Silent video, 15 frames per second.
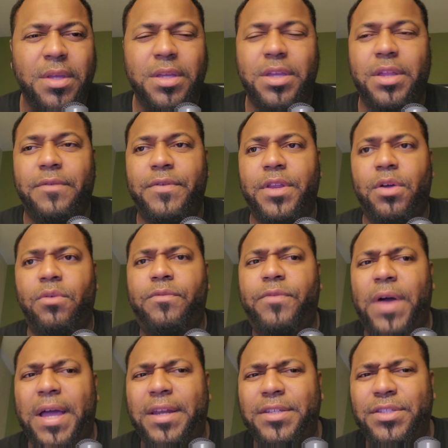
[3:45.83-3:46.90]
You, if you don't
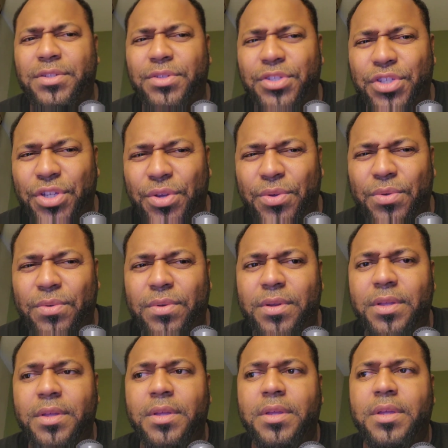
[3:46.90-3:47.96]
fight us to June,